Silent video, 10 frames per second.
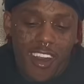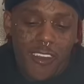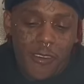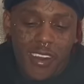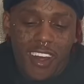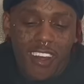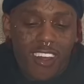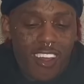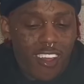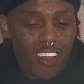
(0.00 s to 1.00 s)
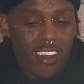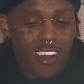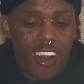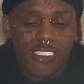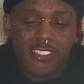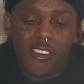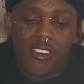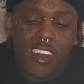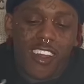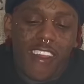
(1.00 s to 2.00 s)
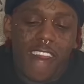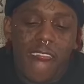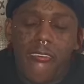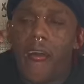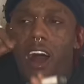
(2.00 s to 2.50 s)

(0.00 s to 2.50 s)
ain't gonna lie. I you fuck with Bama.